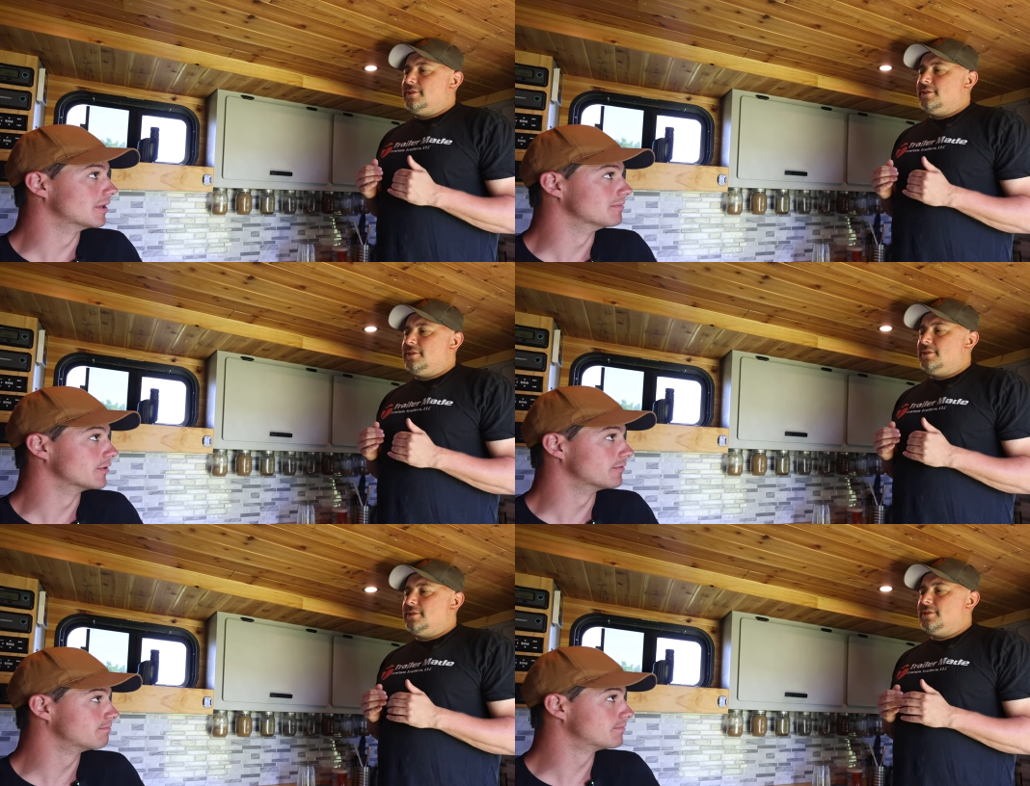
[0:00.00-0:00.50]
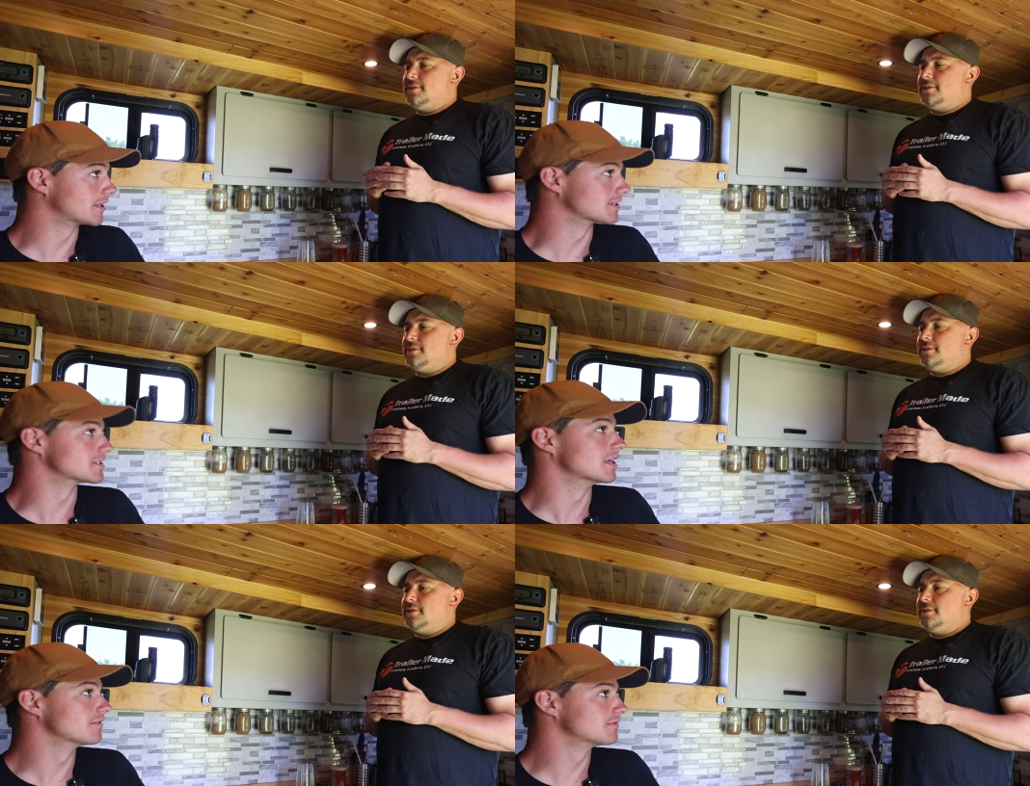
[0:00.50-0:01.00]
Speaker 1: um, the
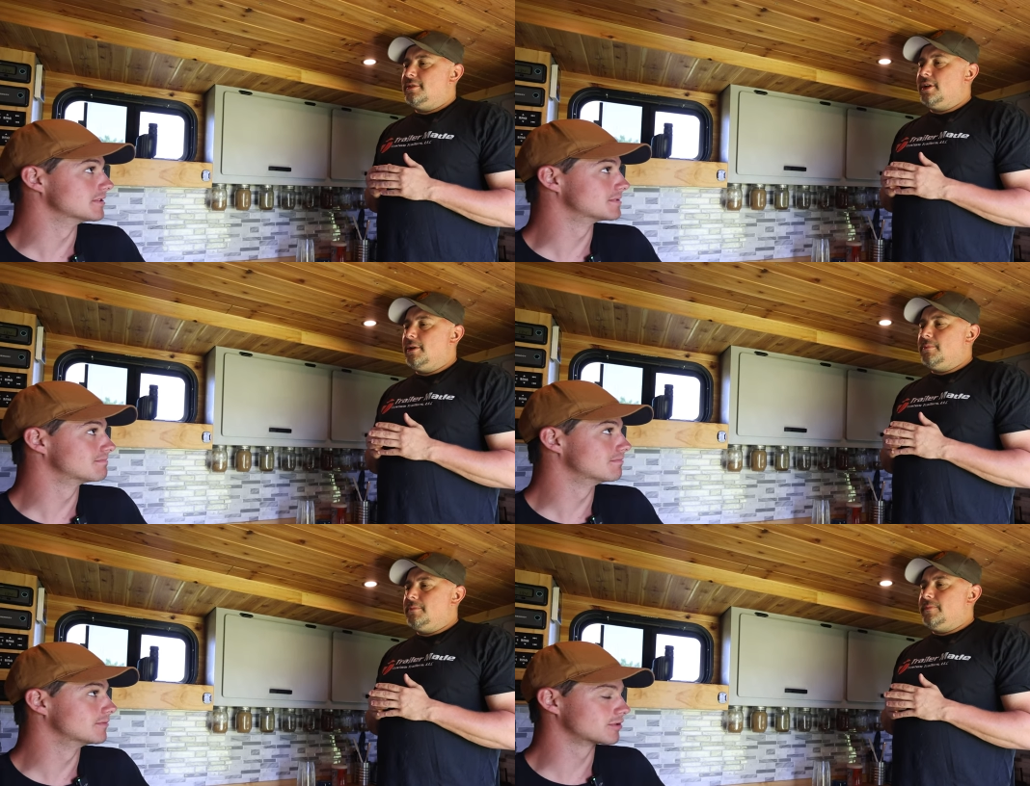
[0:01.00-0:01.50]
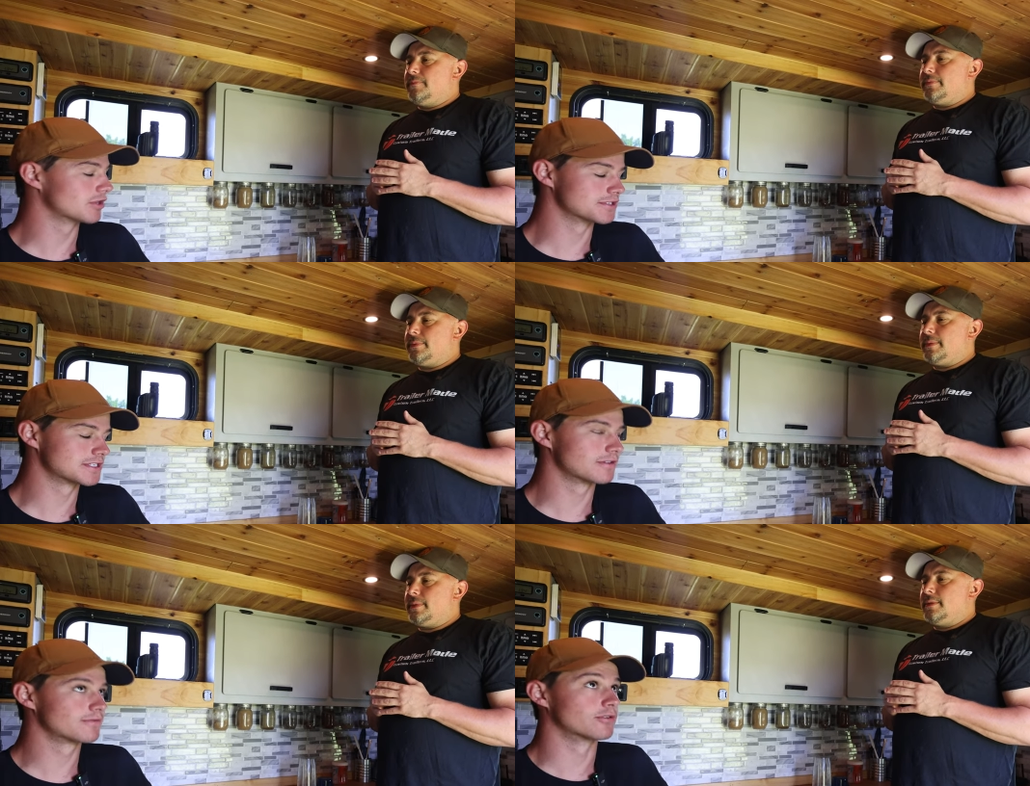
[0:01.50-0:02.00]
pink stuff, this yep.
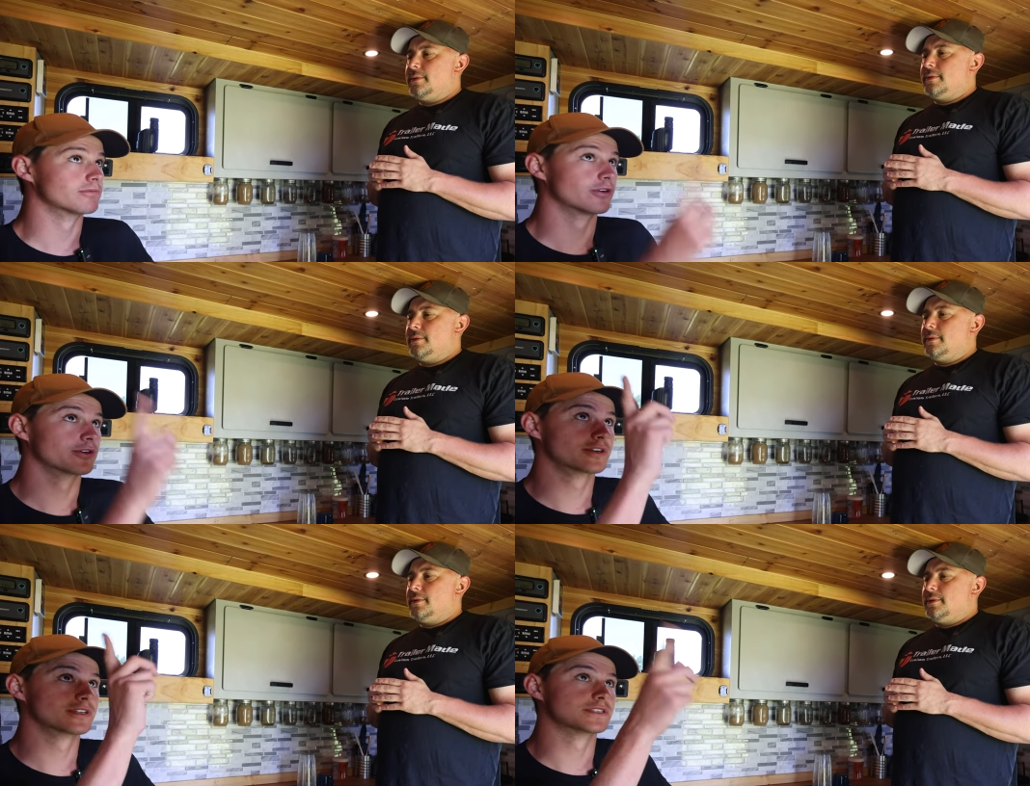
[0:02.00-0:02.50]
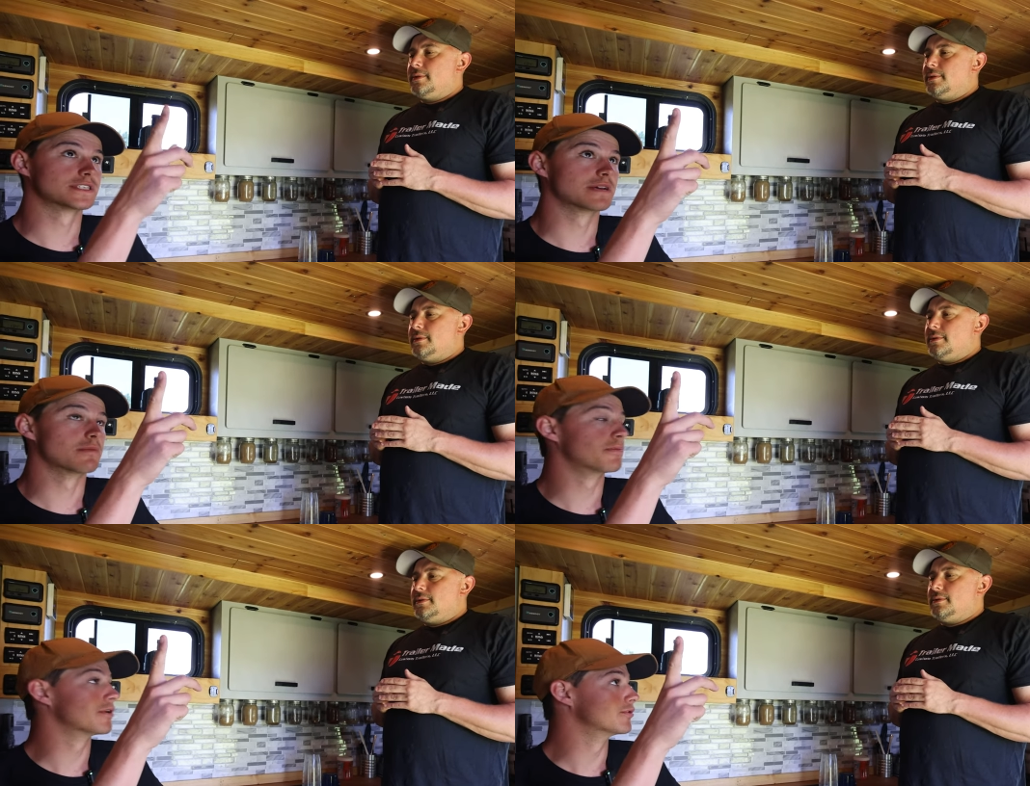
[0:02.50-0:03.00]
closed cell phone board, and
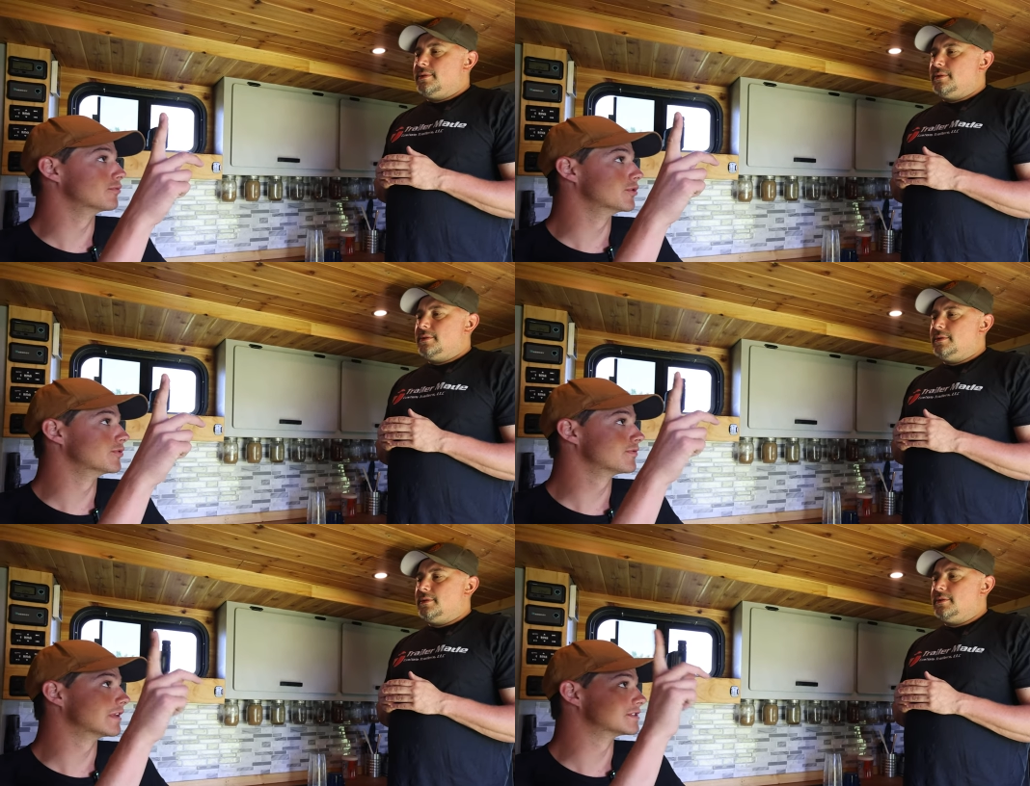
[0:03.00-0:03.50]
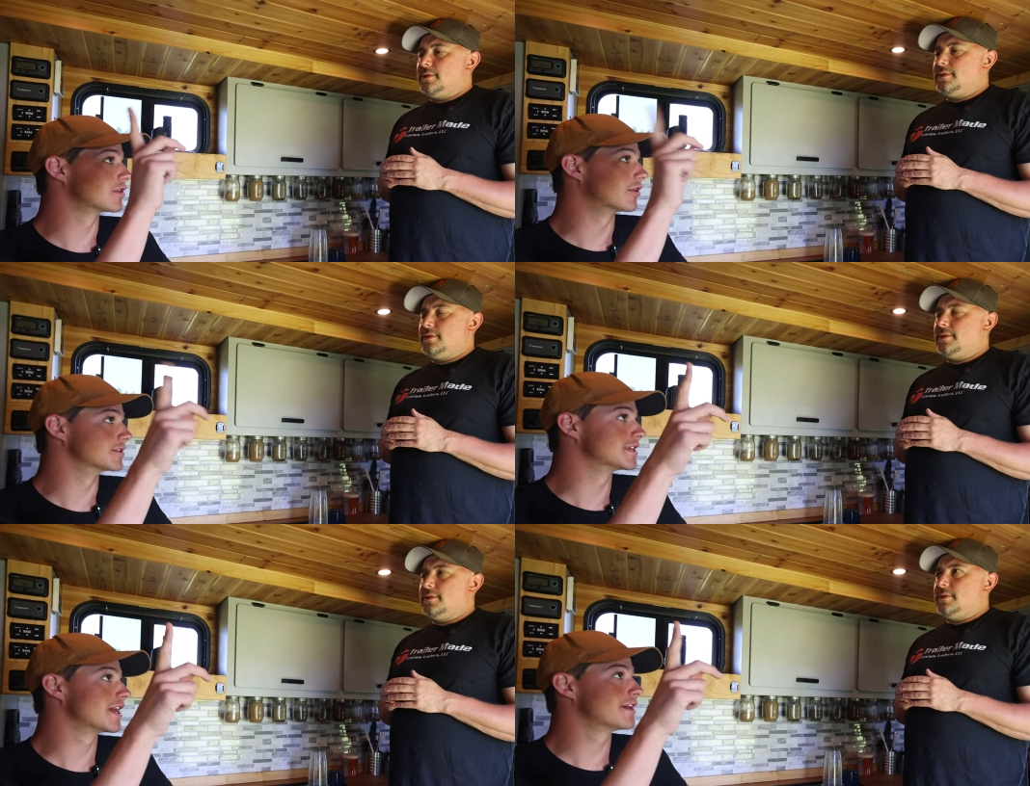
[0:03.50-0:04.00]
same up on the roof, that's
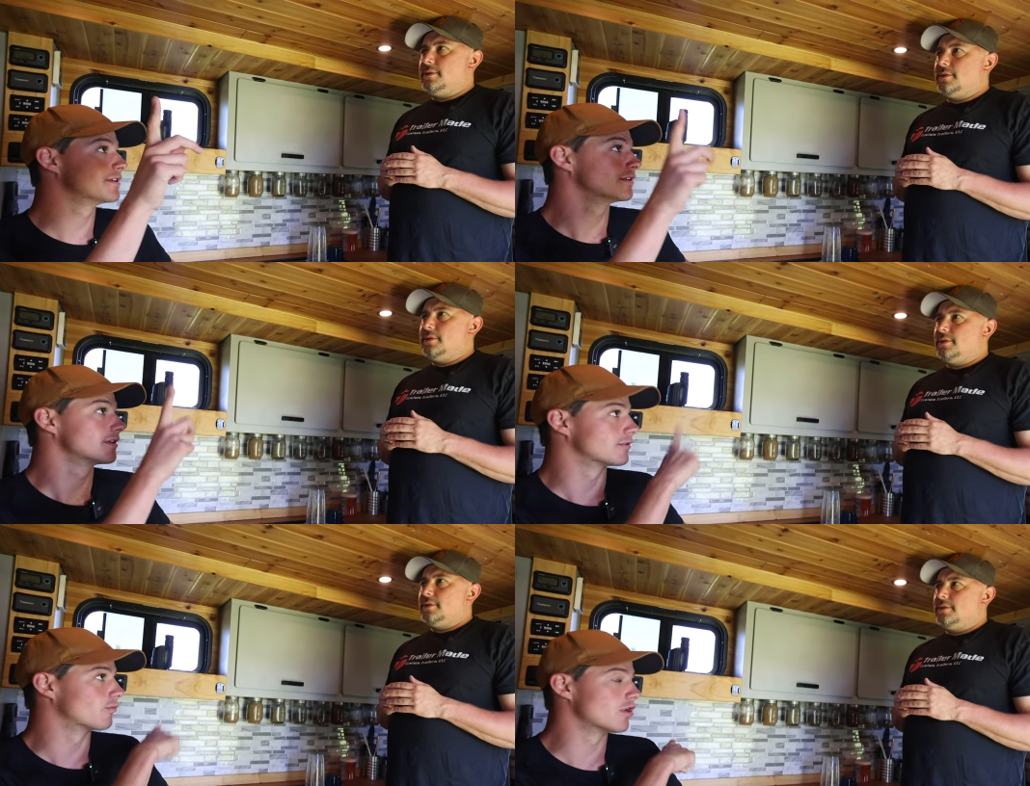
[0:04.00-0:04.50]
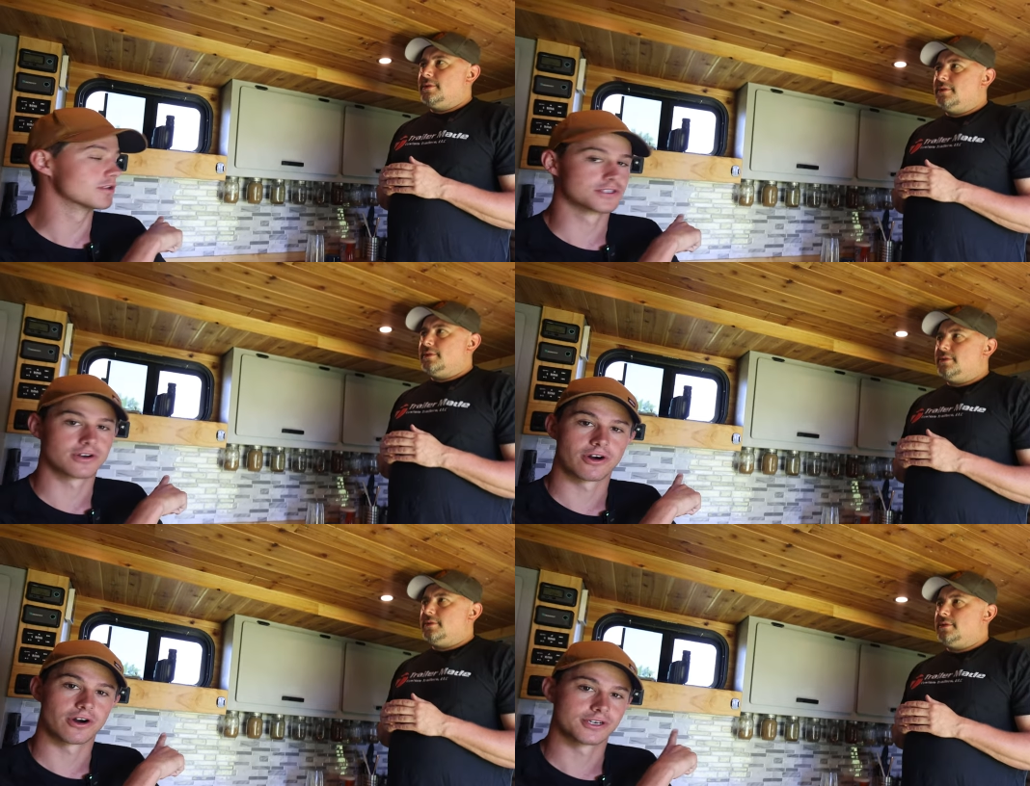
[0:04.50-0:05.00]
R ten, and
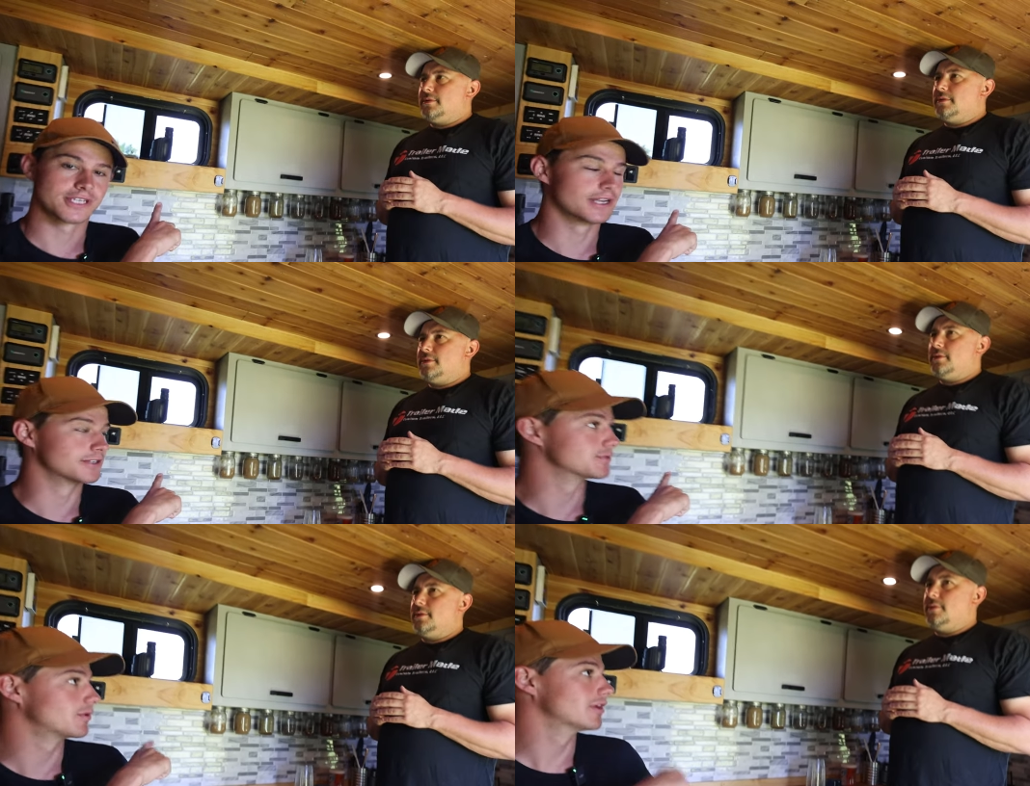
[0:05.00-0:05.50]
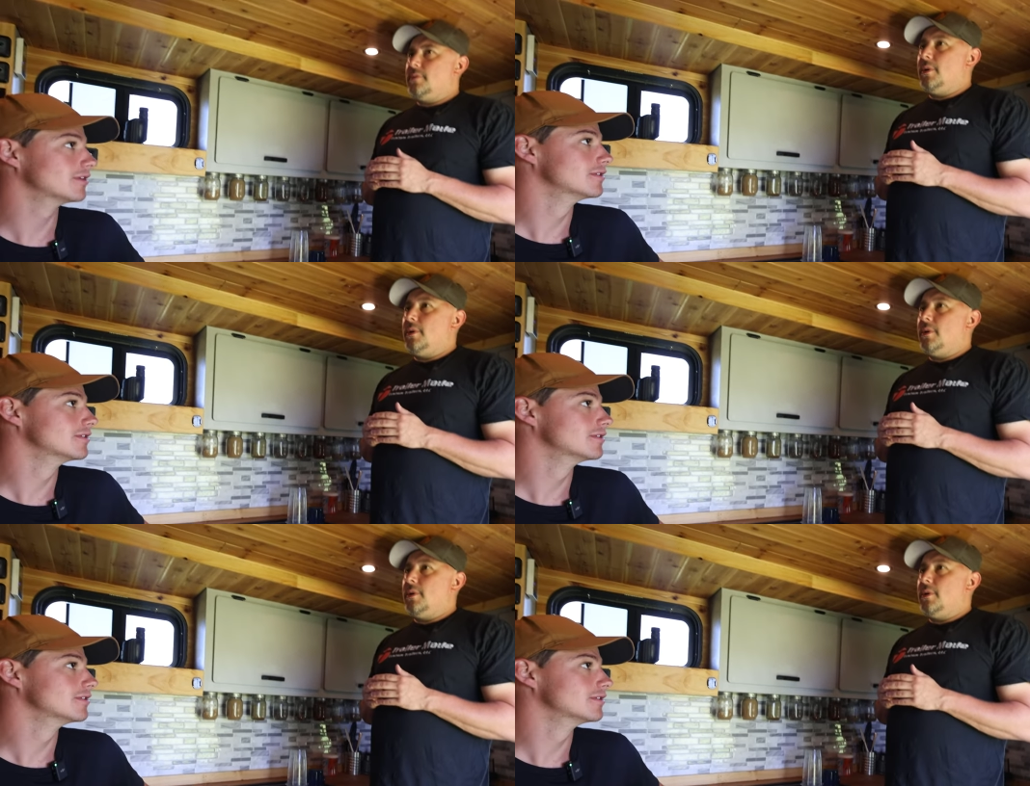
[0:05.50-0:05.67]
walls are R ten as well.